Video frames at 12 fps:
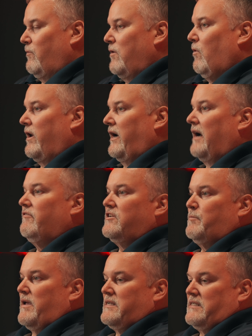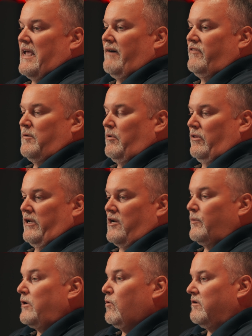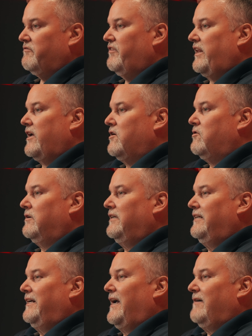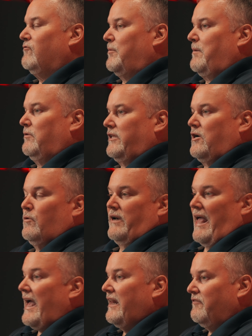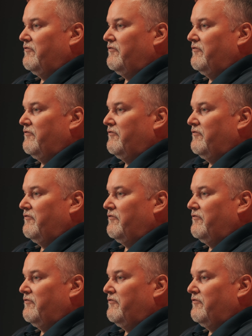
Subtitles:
We wanted every space to have the ability to record video, for people to go in and edit